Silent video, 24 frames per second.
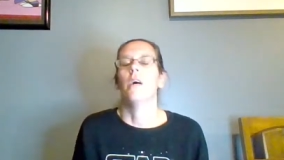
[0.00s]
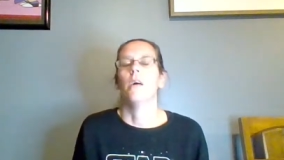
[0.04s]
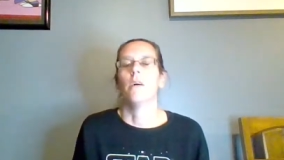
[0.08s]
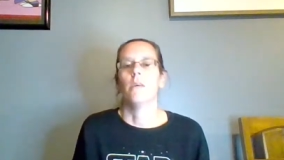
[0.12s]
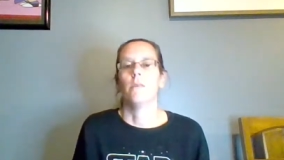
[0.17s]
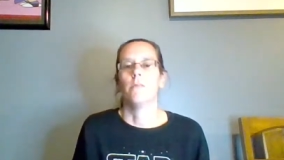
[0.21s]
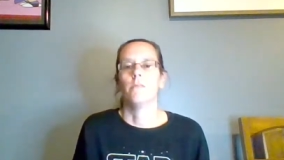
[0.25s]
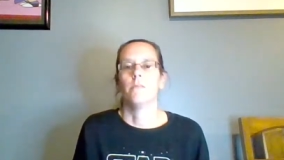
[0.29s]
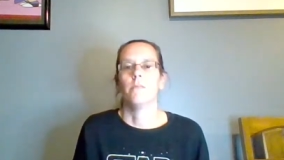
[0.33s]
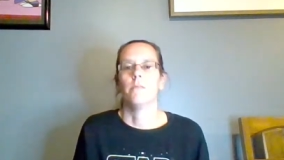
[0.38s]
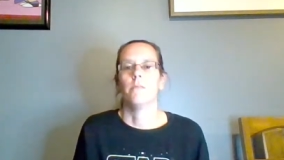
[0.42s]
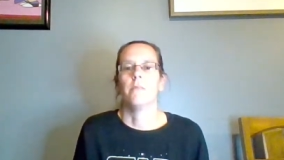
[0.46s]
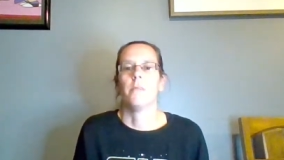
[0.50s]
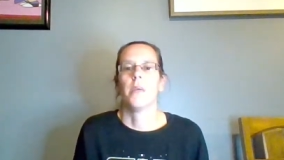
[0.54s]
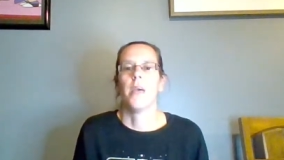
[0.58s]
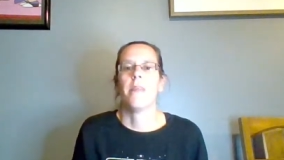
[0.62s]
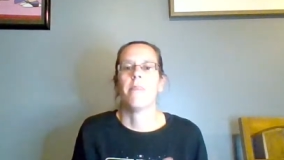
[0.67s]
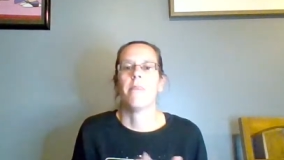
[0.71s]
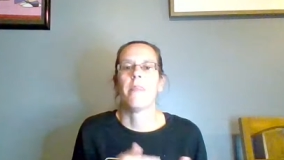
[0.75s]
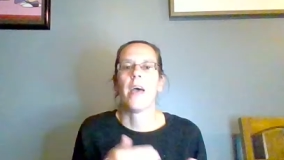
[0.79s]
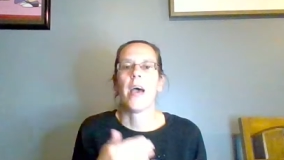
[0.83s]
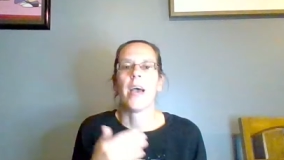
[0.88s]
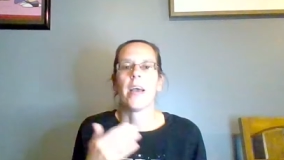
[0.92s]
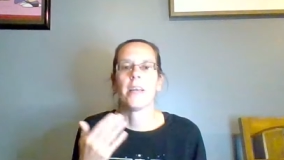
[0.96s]

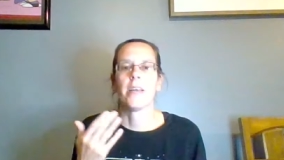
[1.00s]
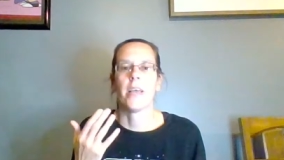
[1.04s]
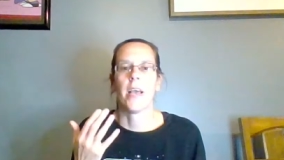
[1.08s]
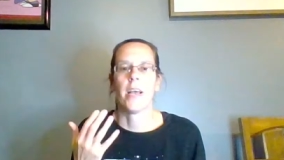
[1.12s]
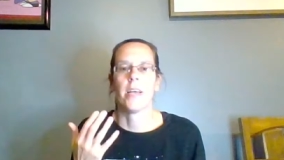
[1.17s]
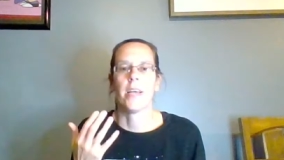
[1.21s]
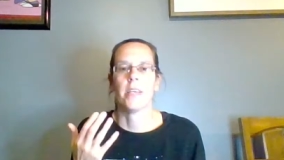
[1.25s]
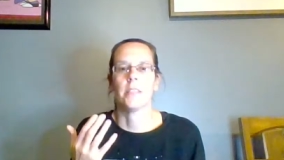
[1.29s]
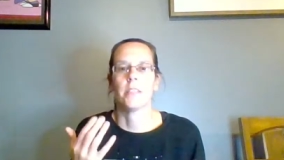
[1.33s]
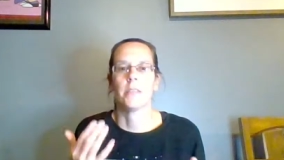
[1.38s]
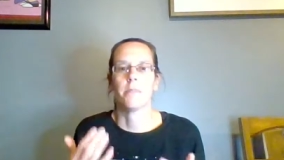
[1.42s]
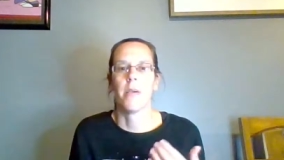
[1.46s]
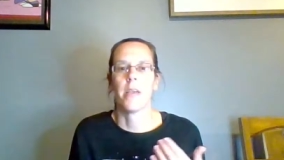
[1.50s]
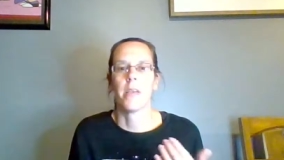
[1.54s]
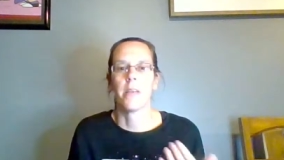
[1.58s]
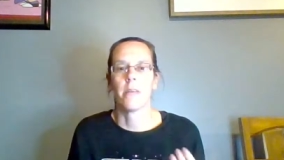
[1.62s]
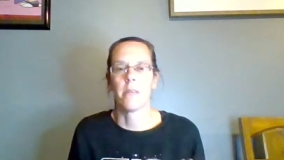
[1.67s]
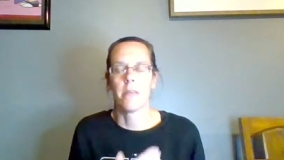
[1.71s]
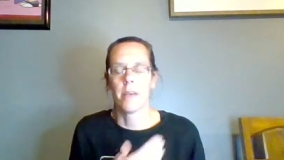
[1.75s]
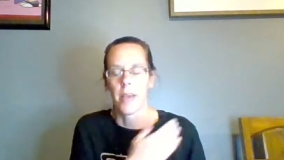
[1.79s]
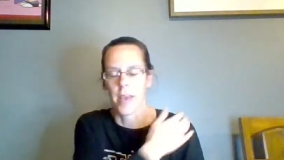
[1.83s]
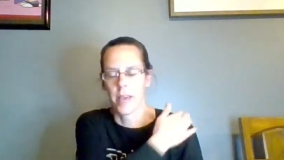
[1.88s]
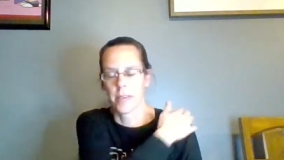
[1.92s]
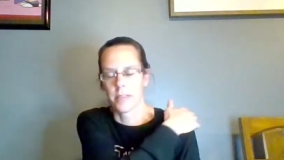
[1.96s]
And that has
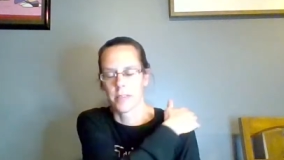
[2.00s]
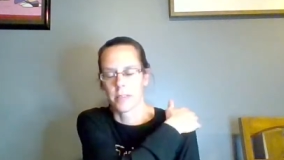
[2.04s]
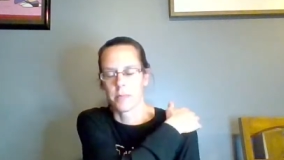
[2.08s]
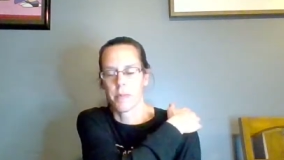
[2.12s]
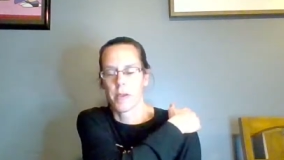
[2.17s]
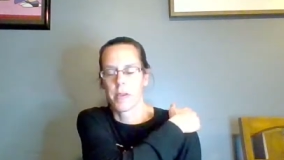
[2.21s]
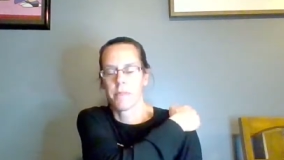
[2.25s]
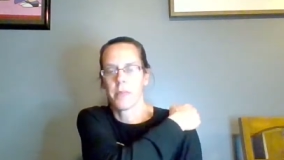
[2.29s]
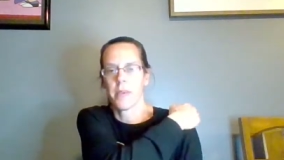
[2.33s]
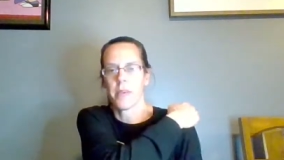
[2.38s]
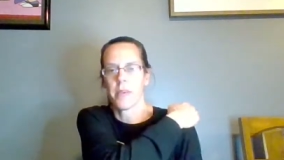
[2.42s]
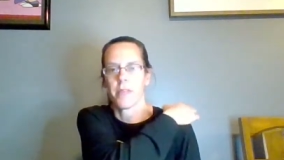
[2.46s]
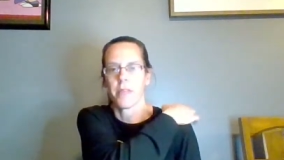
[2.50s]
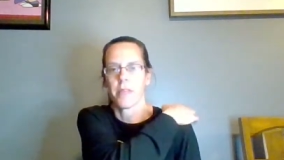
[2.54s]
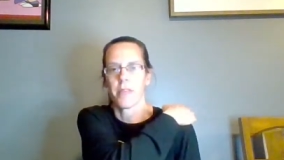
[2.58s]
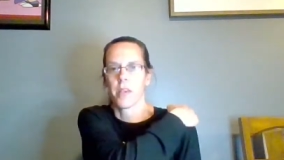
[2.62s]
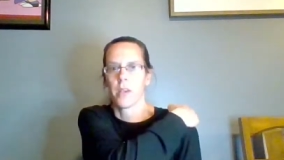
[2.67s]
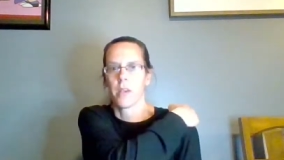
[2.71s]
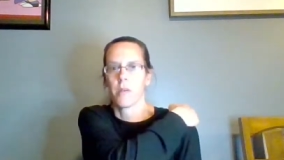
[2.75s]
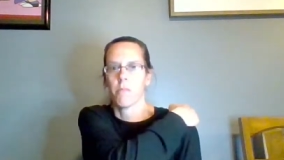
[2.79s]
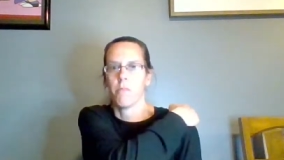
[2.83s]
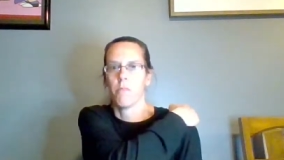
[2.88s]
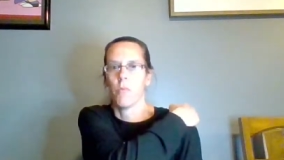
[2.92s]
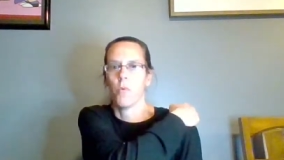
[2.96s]
made me
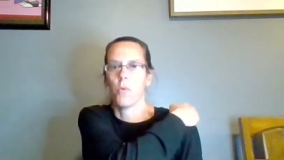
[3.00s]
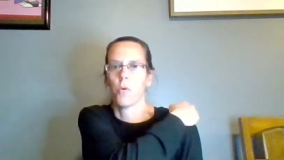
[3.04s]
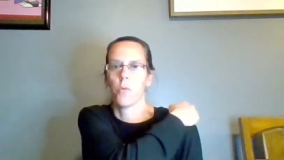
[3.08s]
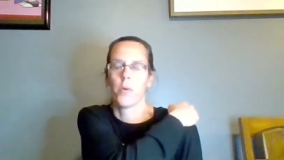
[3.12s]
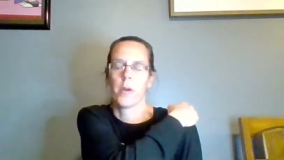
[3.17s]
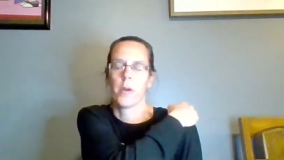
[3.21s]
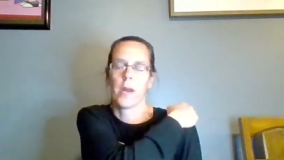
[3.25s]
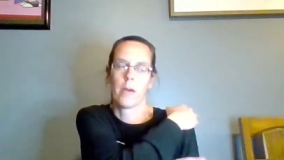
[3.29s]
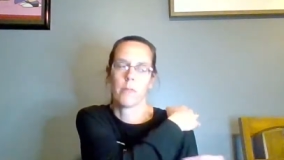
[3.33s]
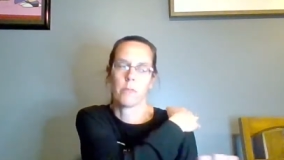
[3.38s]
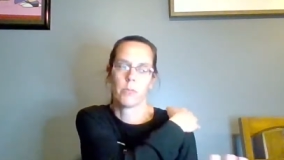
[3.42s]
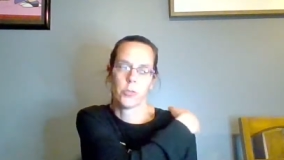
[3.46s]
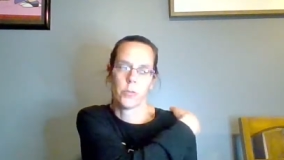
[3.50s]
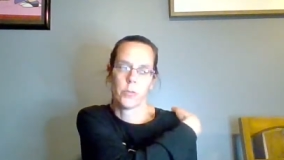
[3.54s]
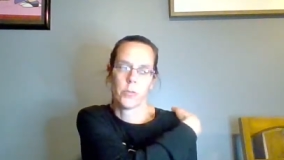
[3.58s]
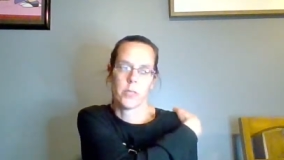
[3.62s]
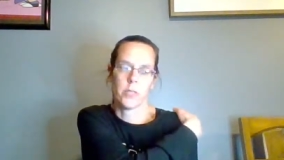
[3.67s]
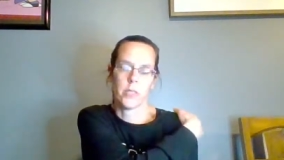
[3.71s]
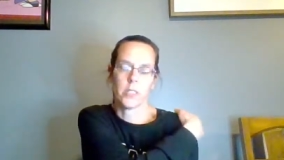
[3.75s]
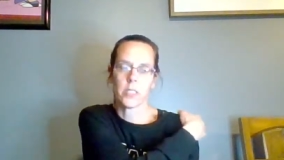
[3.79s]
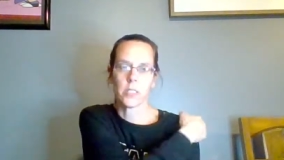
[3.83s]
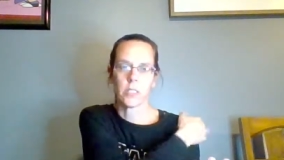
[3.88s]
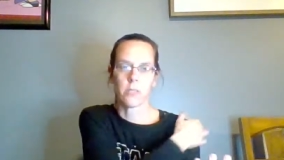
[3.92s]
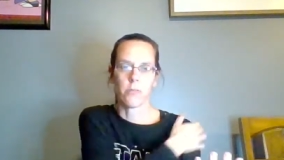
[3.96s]
think more when I'm
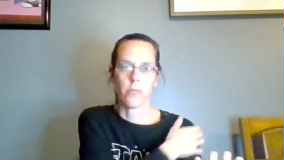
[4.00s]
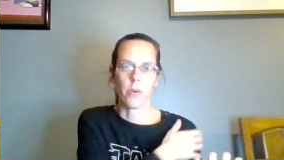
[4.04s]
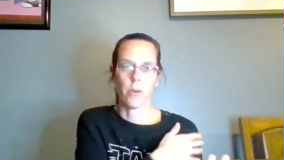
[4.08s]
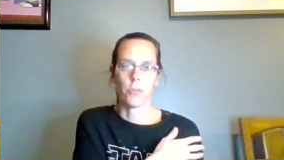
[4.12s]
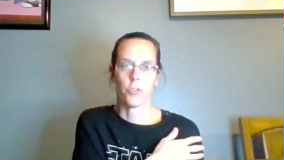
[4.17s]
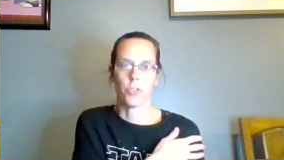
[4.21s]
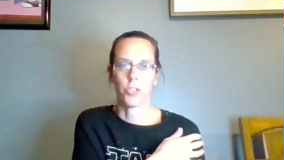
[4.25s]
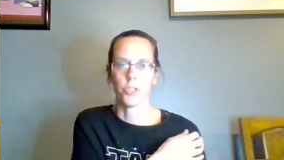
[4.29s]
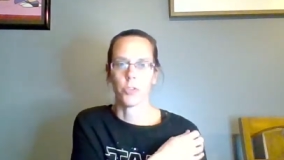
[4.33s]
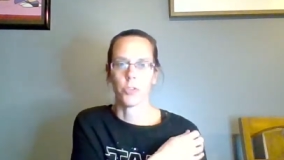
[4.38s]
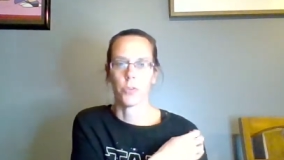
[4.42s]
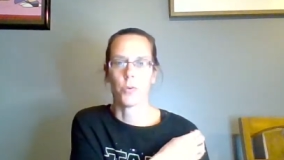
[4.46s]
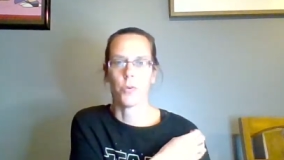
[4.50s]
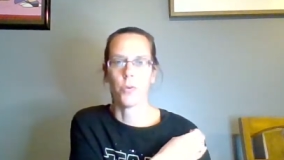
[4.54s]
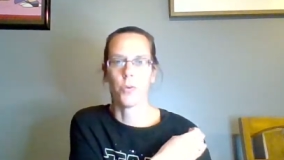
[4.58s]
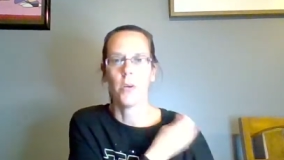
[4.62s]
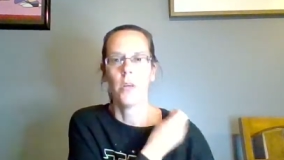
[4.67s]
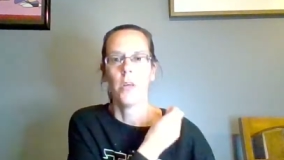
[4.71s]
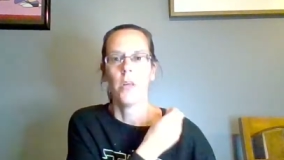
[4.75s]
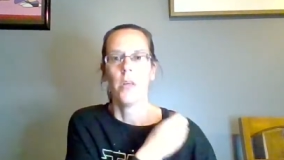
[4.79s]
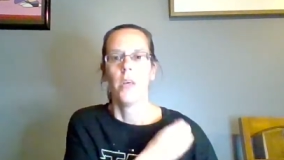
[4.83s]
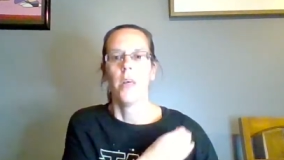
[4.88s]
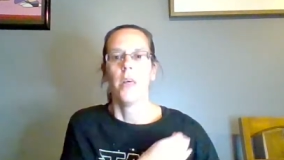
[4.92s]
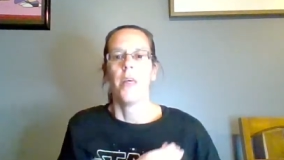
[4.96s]
doing this
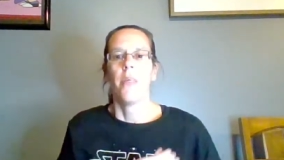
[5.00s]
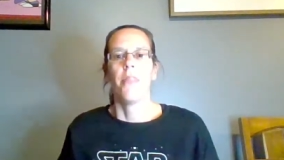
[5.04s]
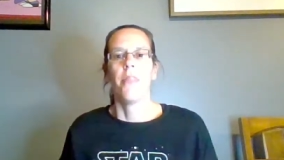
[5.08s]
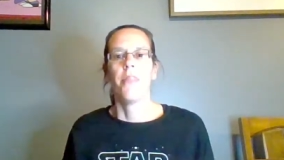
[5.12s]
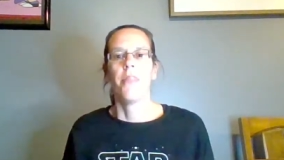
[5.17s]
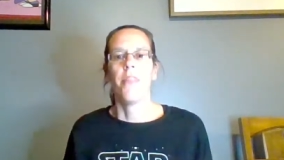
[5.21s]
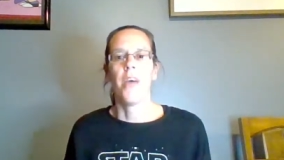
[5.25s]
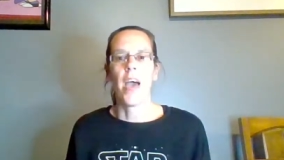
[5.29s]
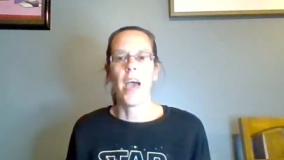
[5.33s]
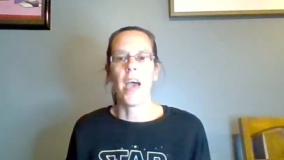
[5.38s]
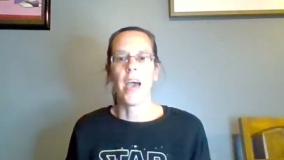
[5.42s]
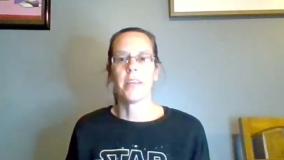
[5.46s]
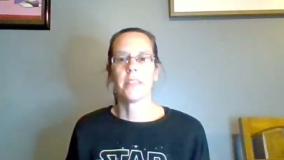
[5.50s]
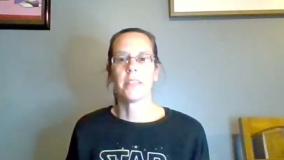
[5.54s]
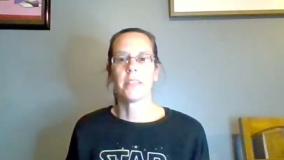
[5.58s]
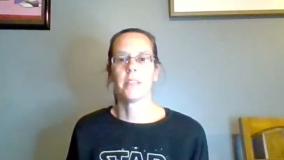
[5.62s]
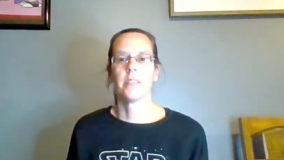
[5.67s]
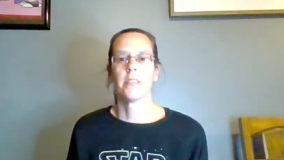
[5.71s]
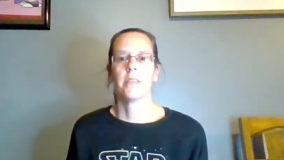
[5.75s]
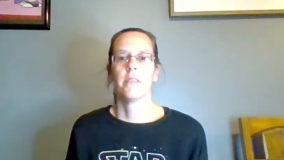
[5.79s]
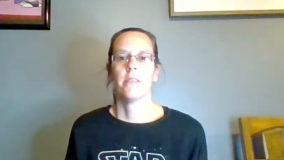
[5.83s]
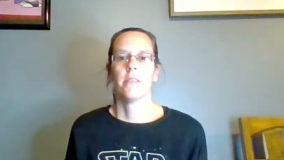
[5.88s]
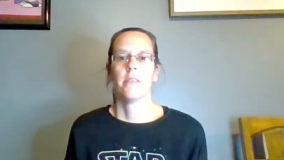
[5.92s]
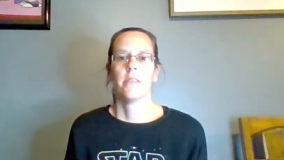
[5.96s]
devotional that